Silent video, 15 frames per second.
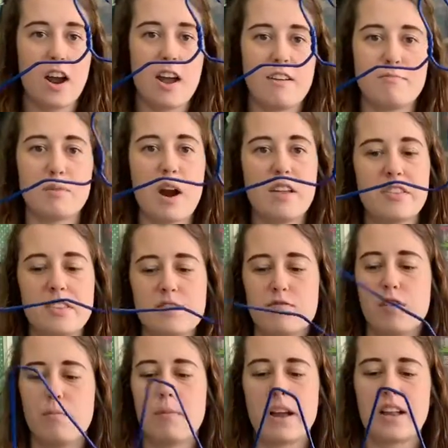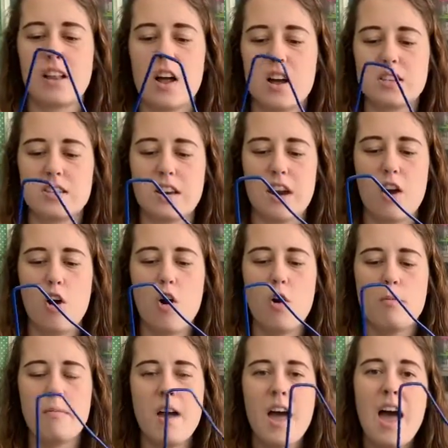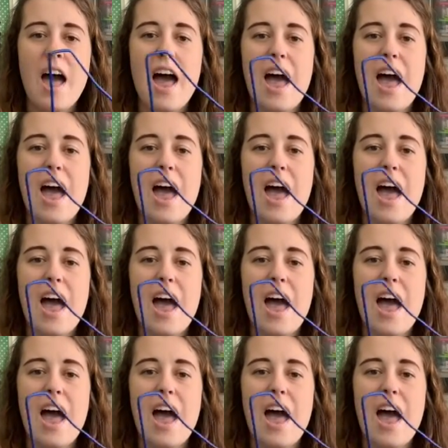I brought this from my closet at home,